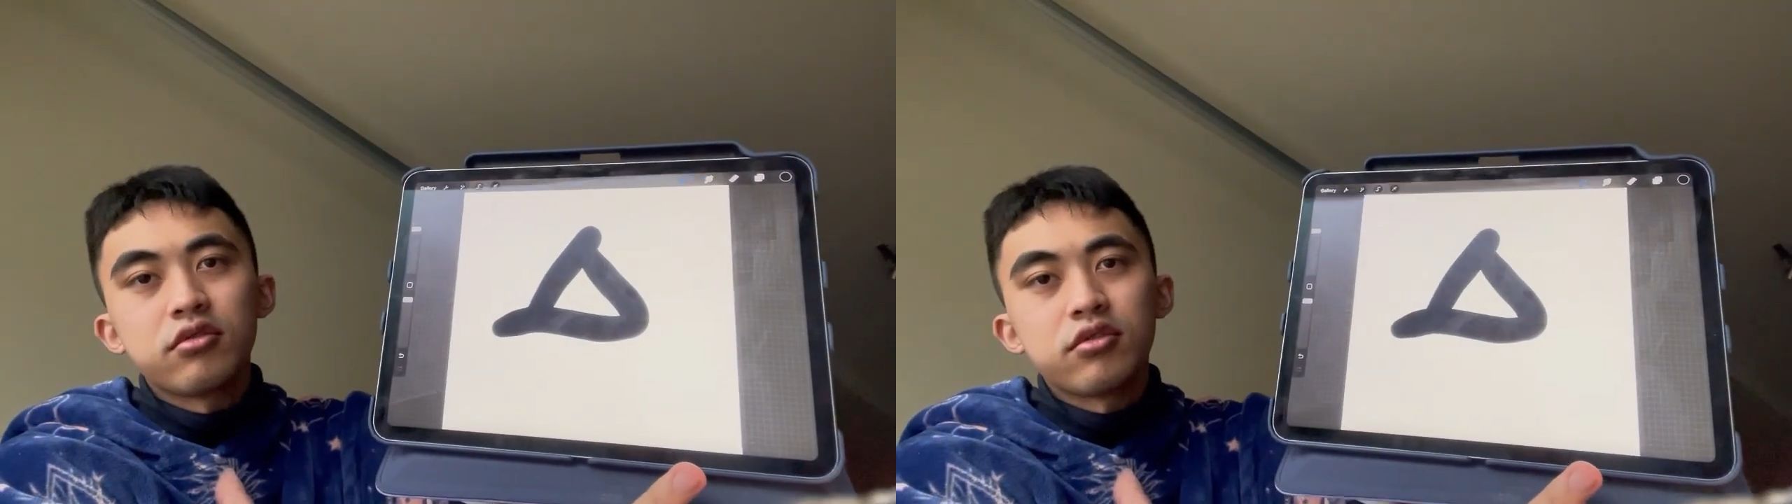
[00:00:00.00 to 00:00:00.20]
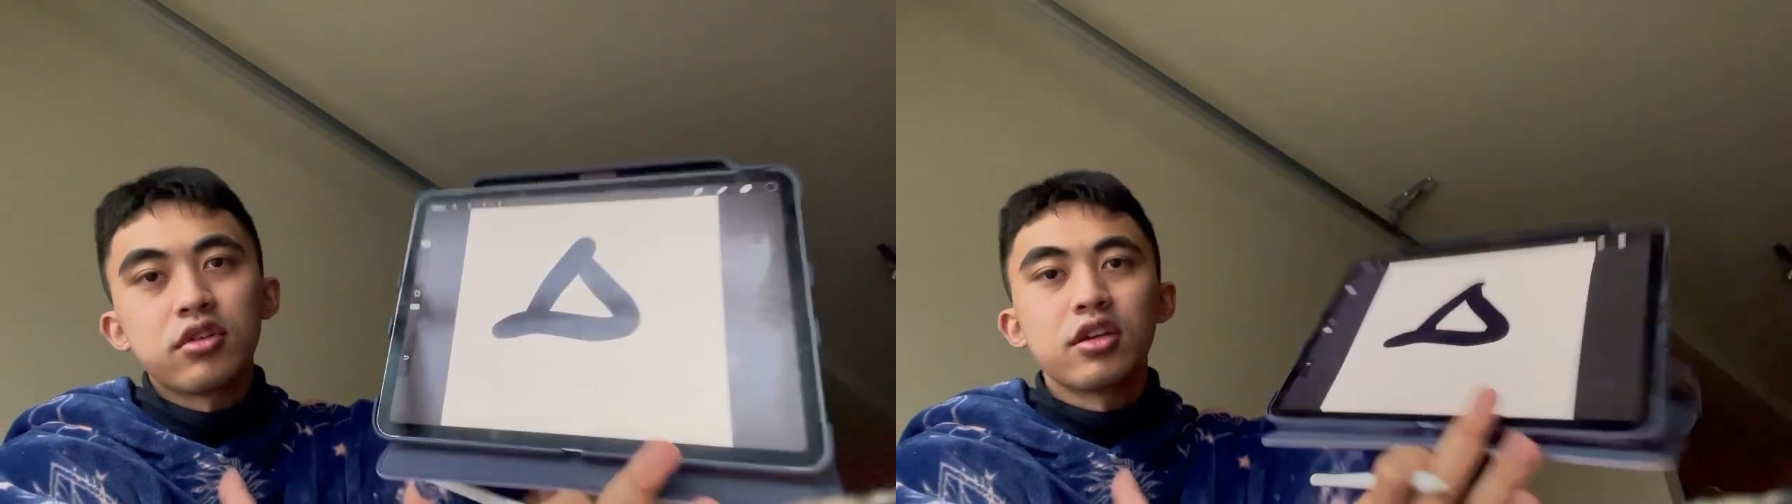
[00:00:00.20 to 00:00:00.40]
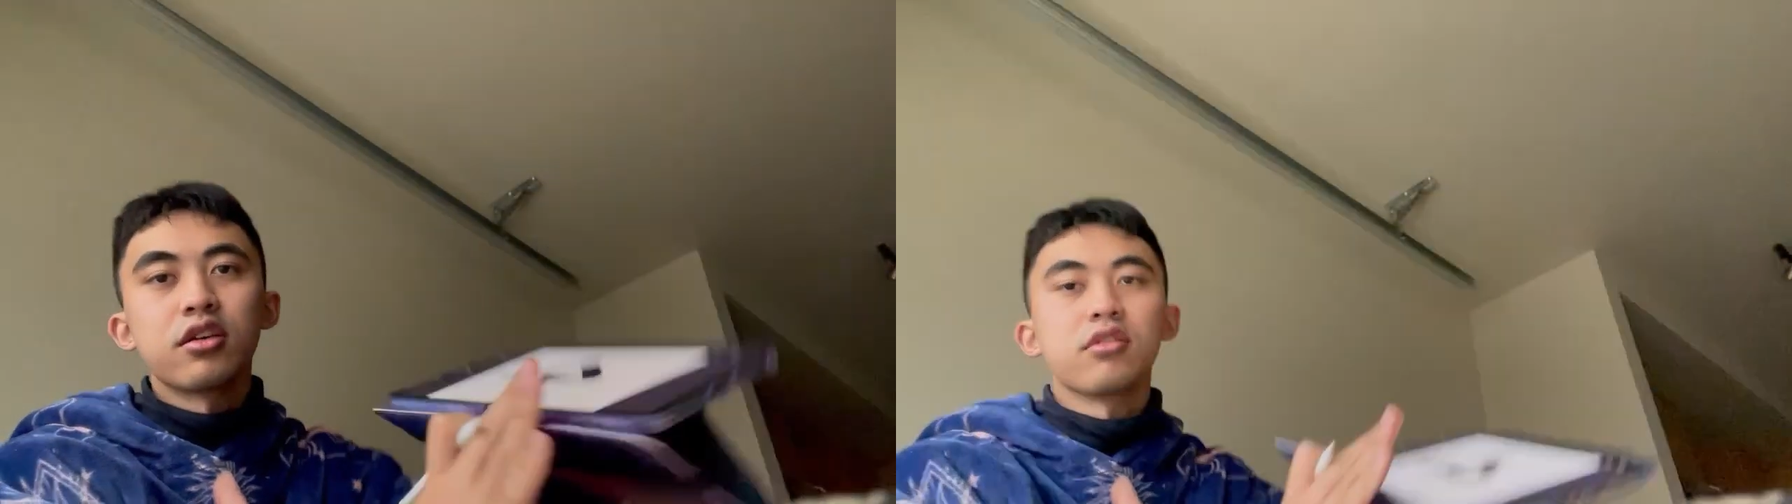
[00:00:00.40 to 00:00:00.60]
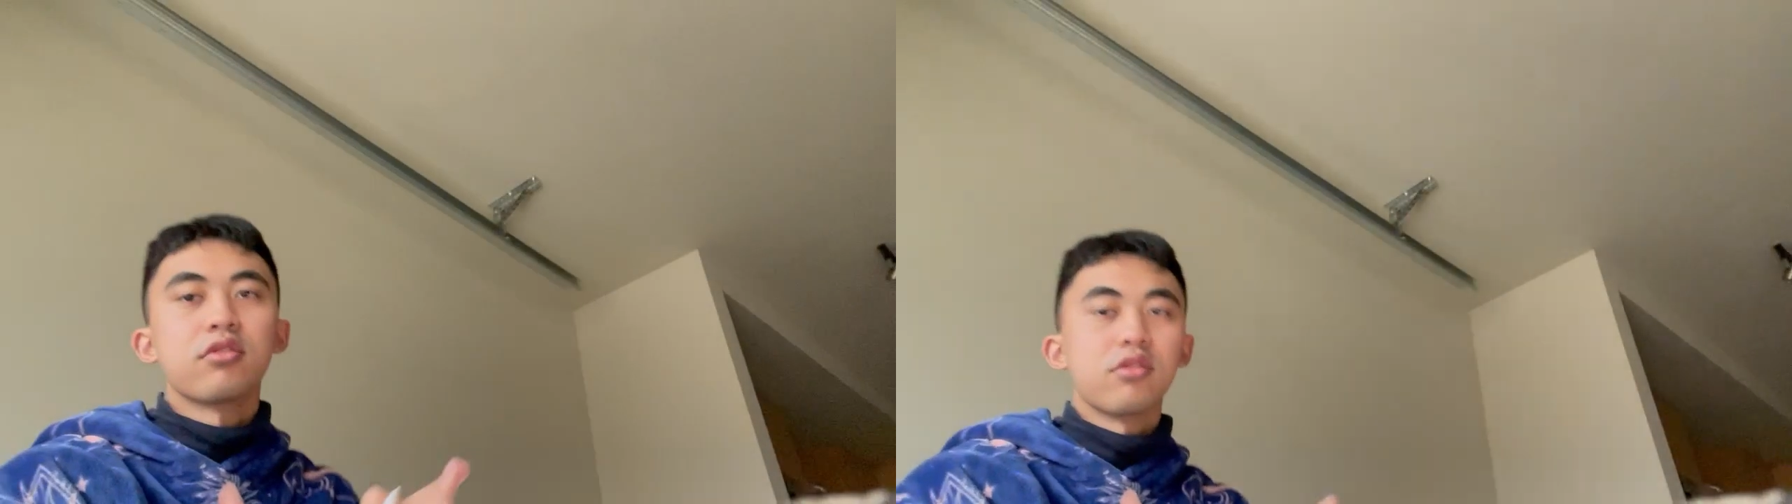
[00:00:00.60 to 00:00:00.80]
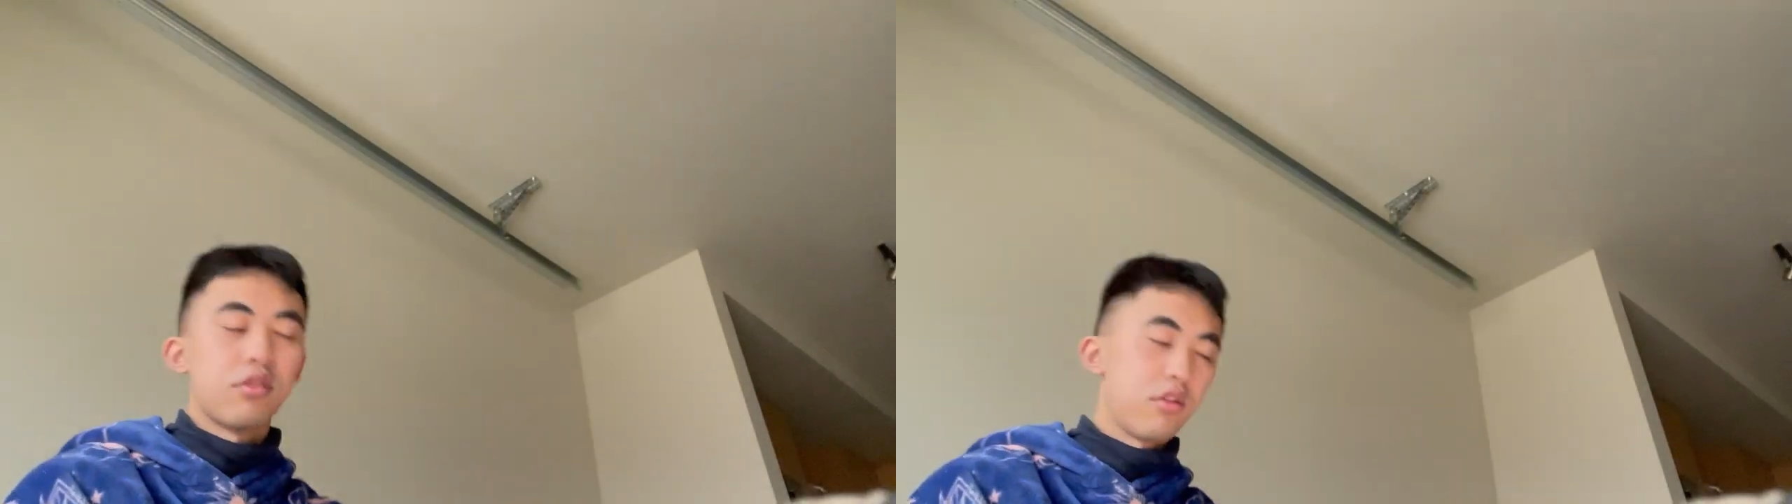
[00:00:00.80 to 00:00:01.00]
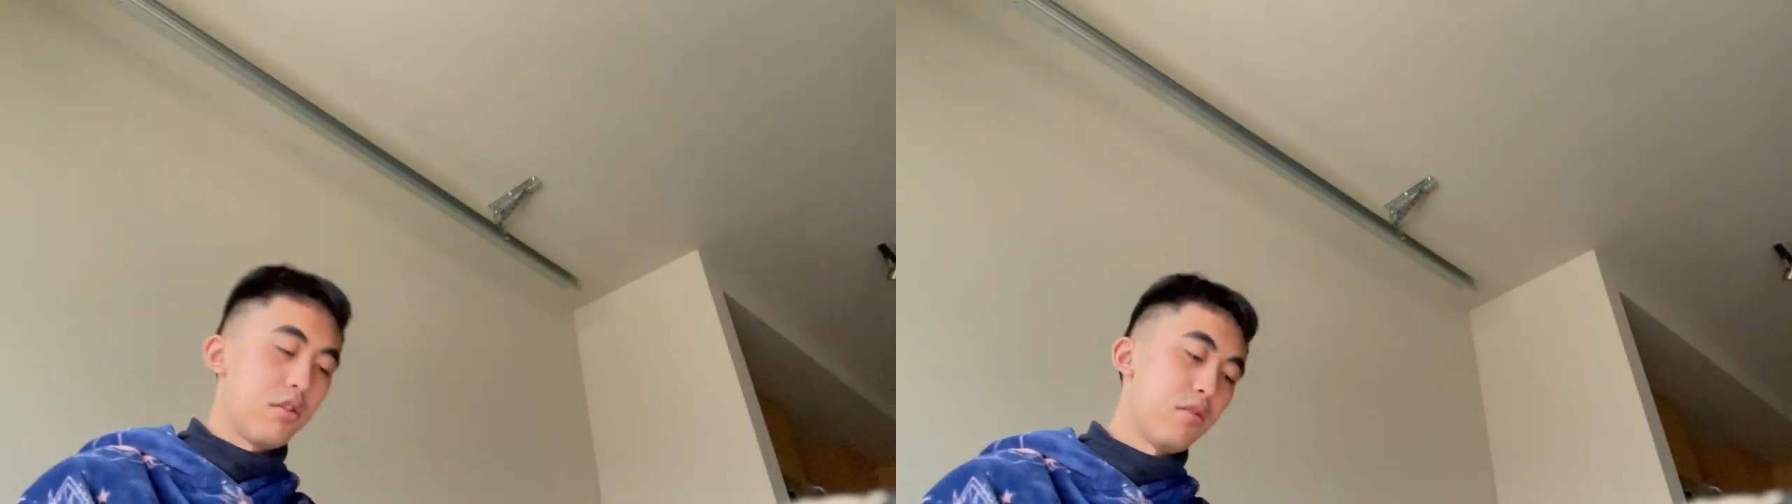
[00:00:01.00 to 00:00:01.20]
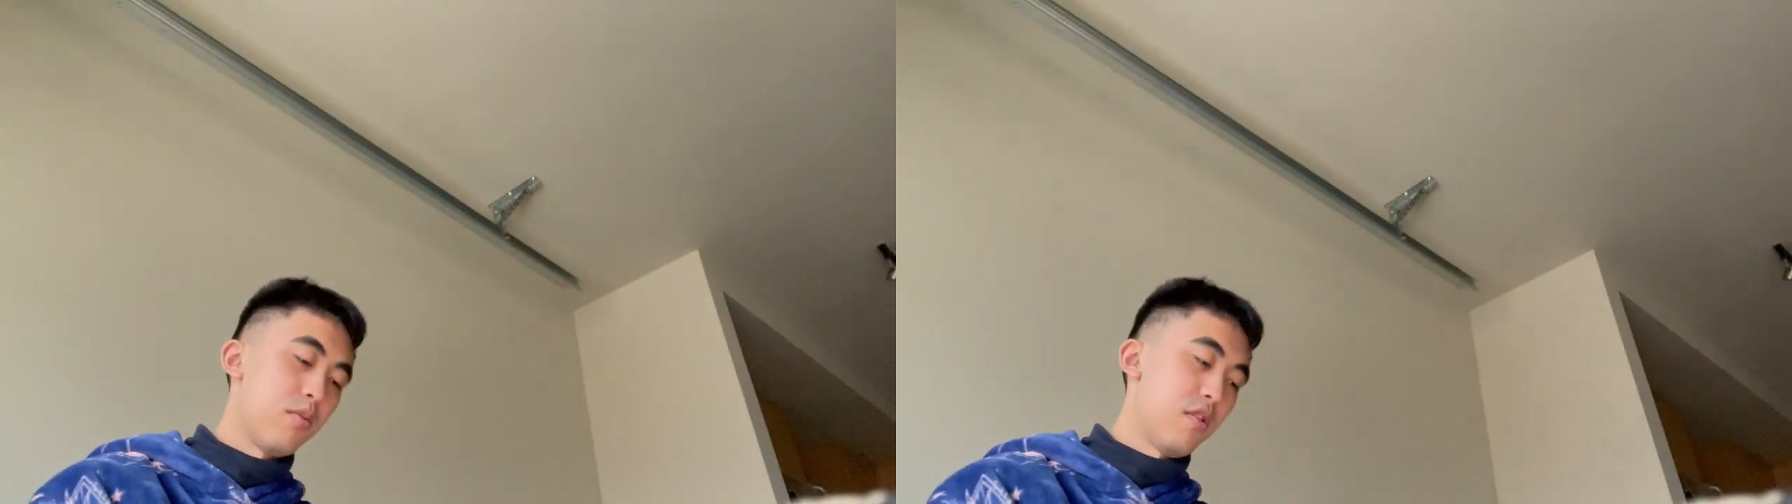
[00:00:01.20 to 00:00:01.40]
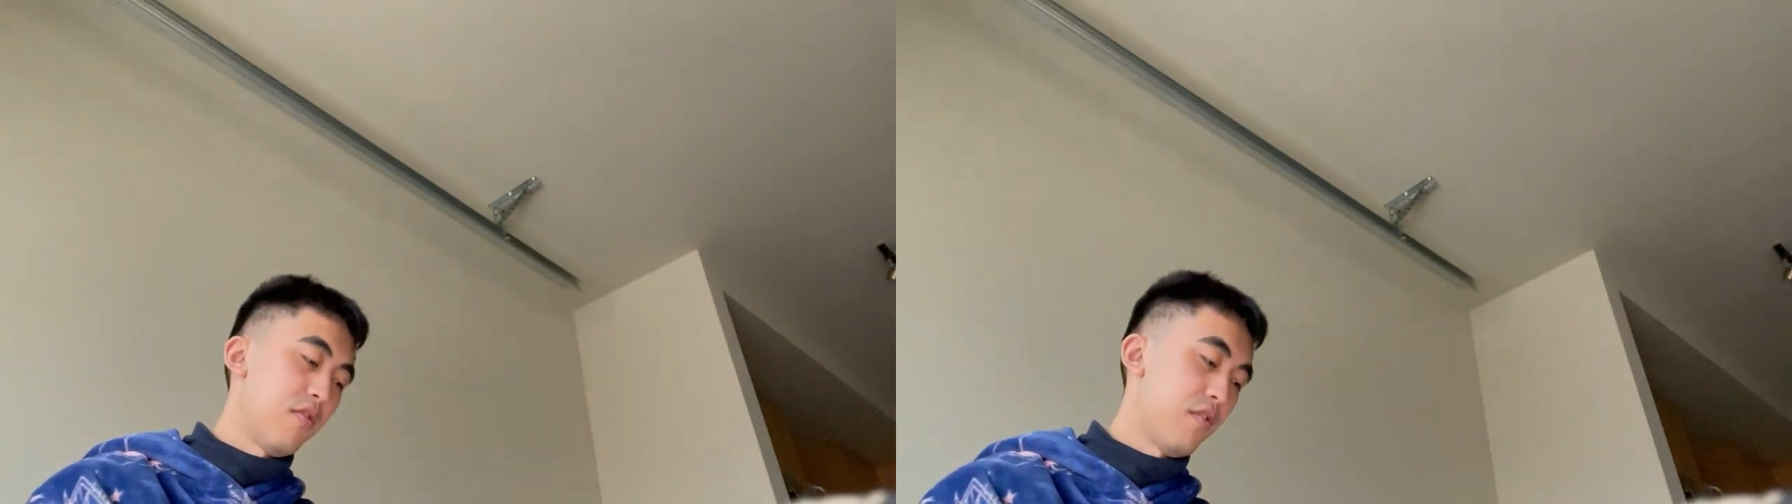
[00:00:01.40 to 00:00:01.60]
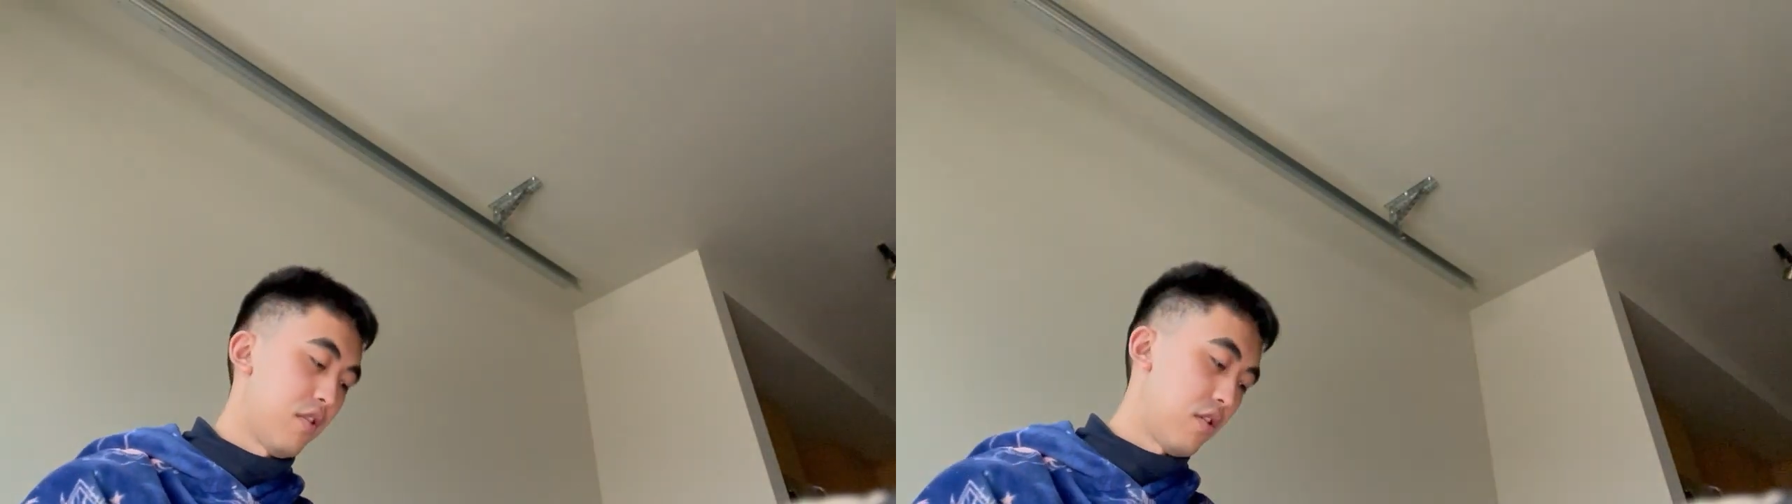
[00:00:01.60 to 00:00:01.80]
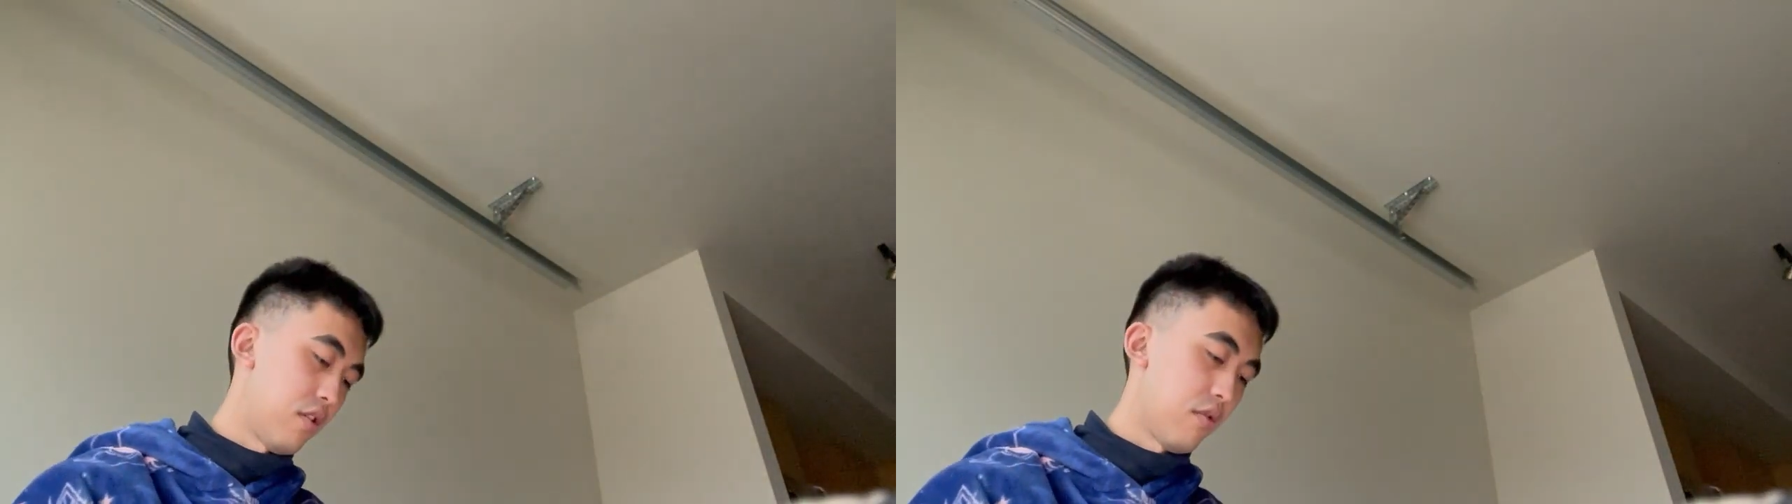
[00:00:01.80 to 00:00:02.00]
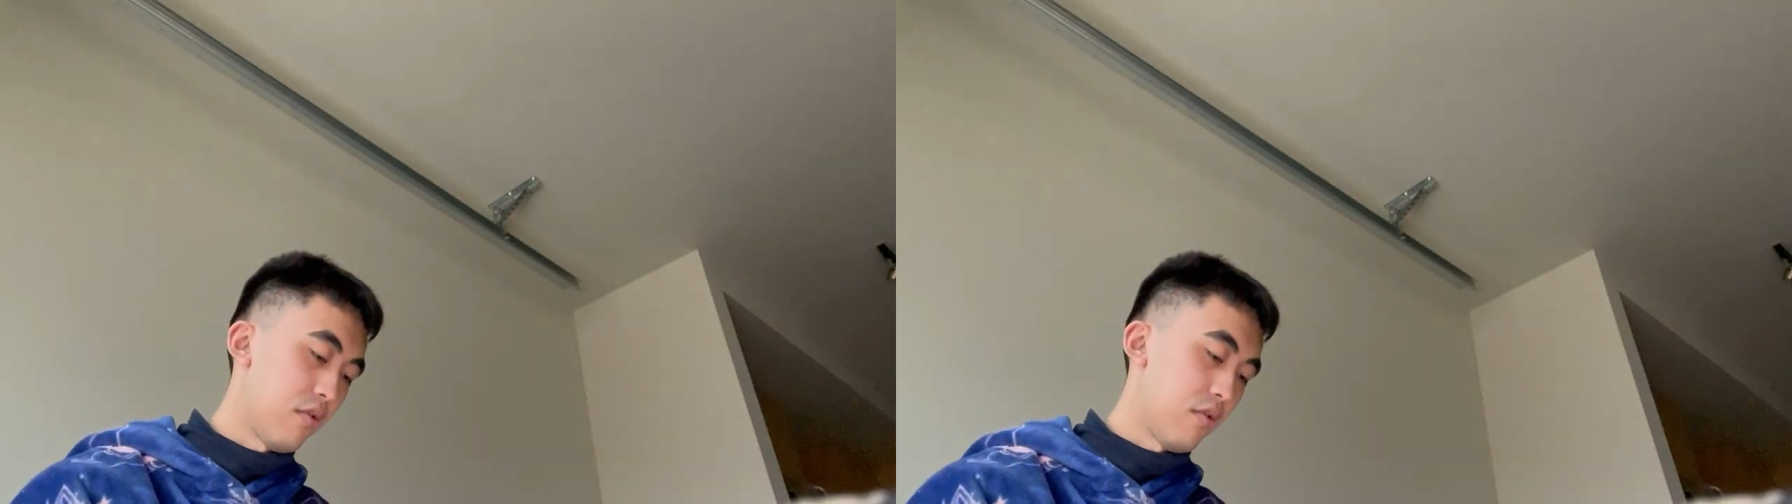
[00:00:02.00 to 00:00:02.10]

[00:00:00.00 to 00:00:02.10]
okay. If I